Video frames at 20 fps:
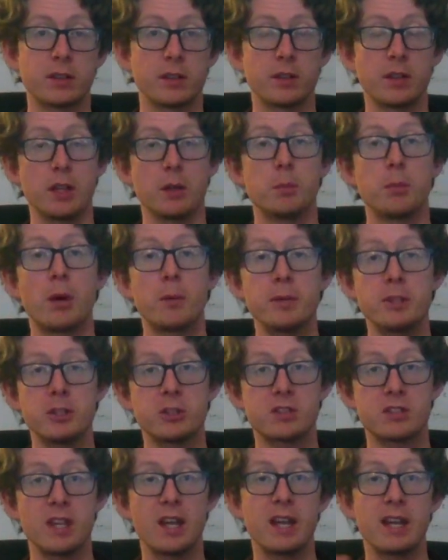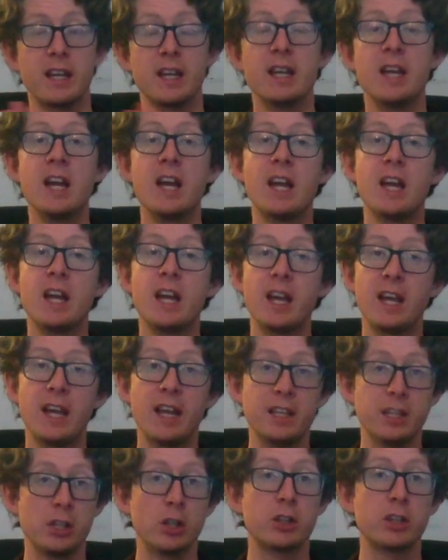They'll probably just say,
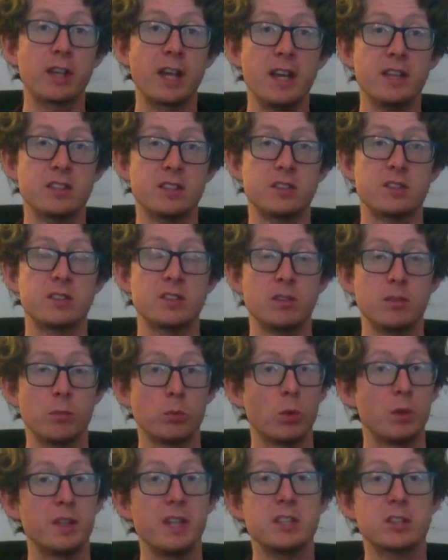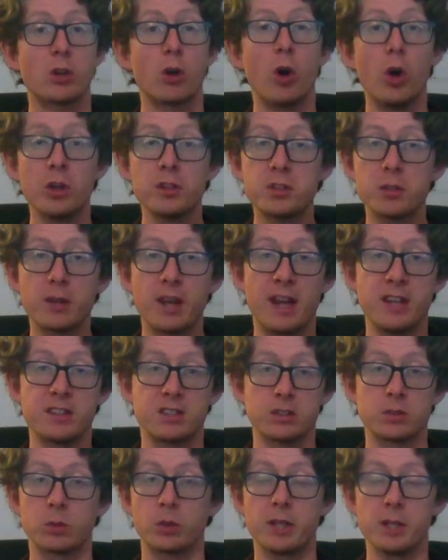in the other cases, well, these are also
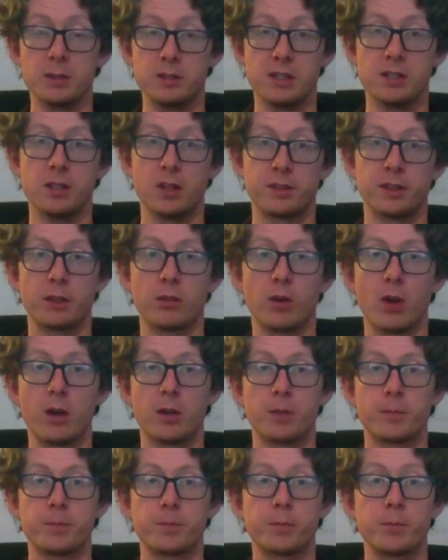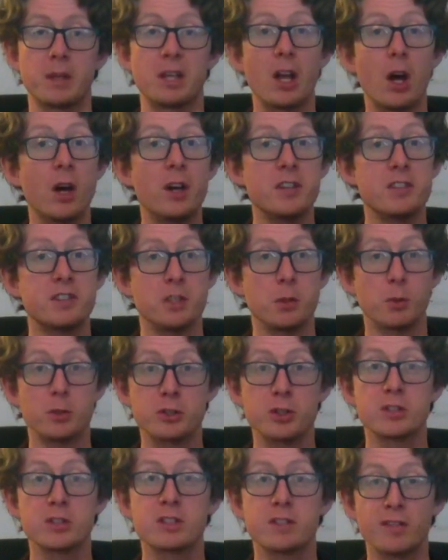cases where you did nothing wrong, because you were
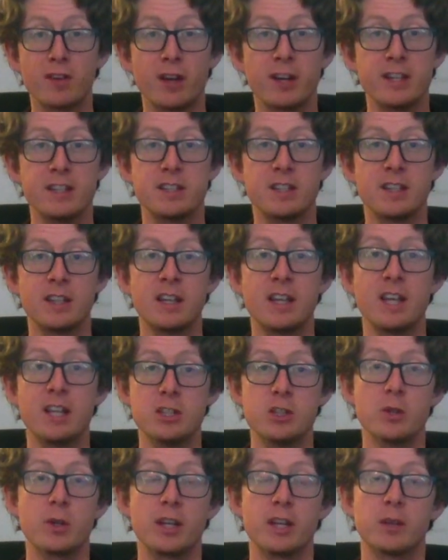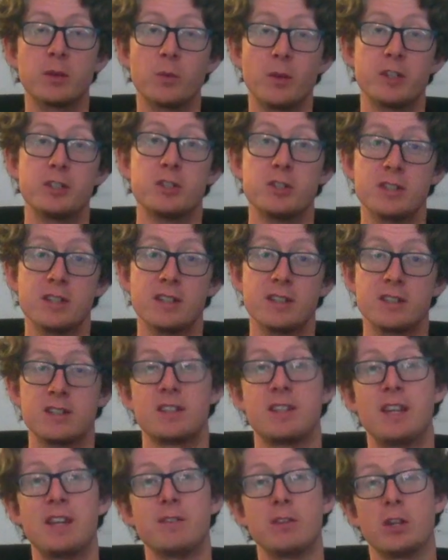justified in doing what you did,
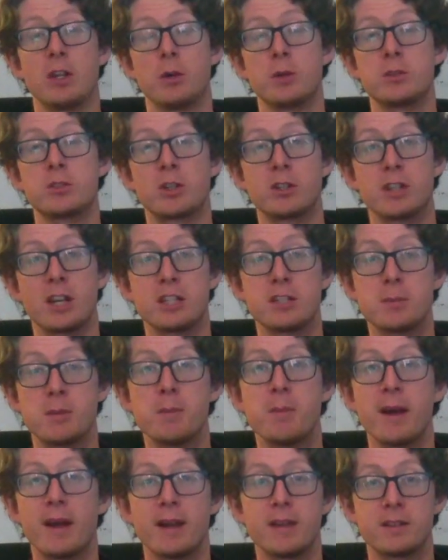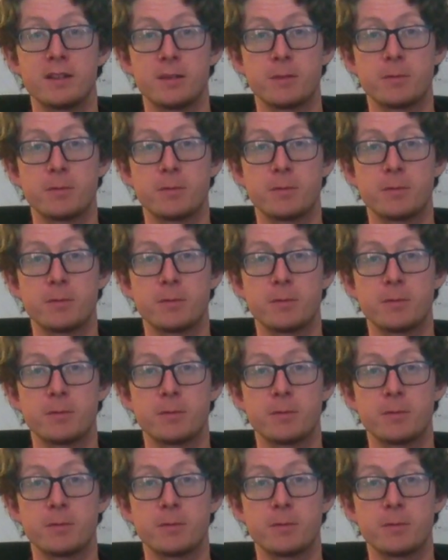even though it turned out to be bad.